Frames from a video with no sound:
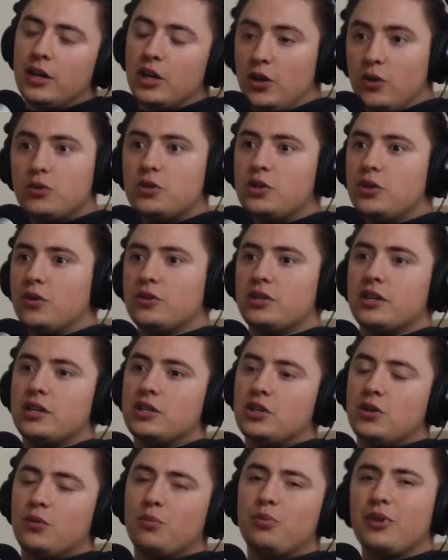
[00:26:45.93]
Huge
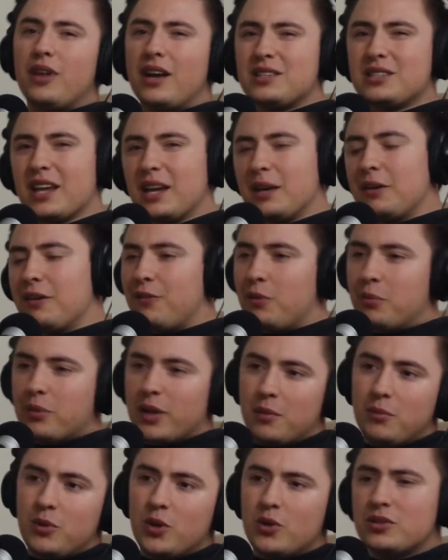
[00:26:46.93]
issue. Plus, like, if you
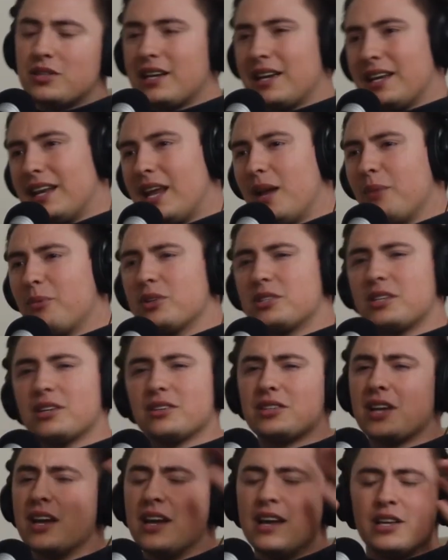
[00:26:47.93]
play music and neighbors,
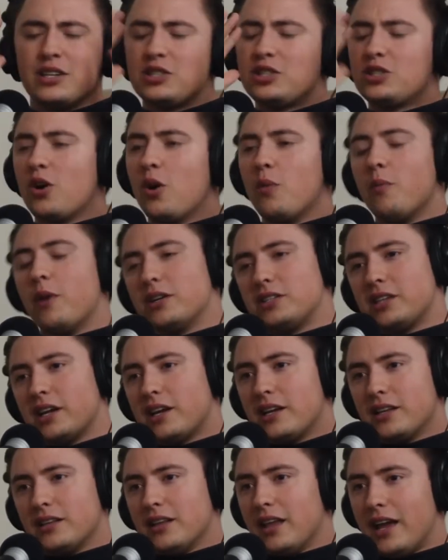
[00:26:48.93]
there's so much
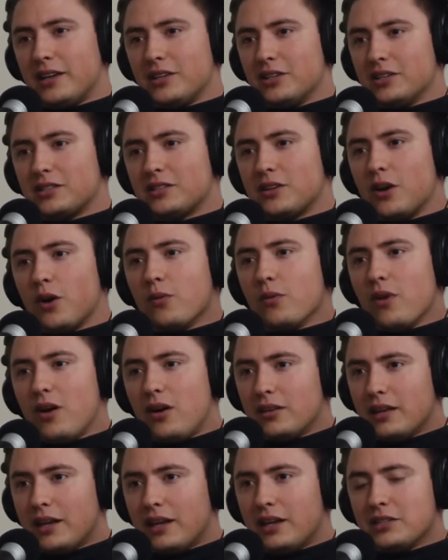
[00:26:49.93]
that could, like, just go
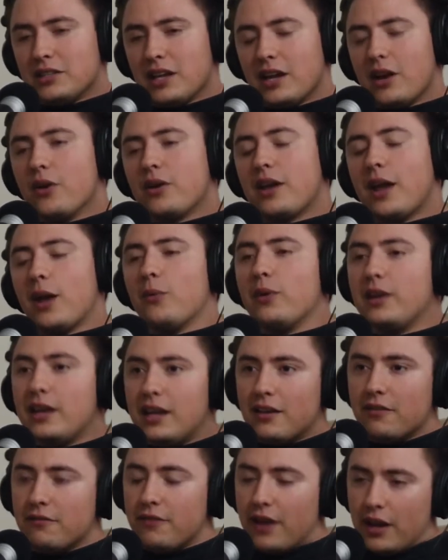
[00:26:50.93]
wrong that it's like, okay, we
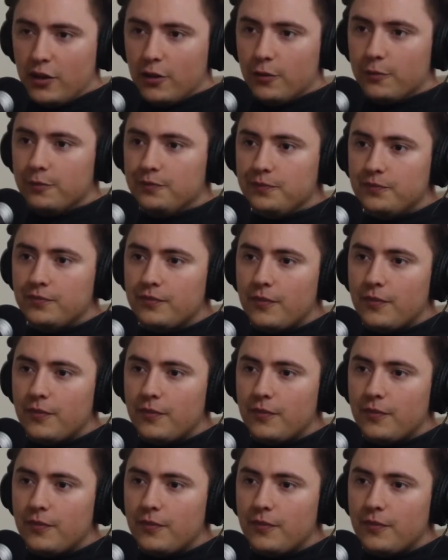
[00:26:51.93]
need a venue.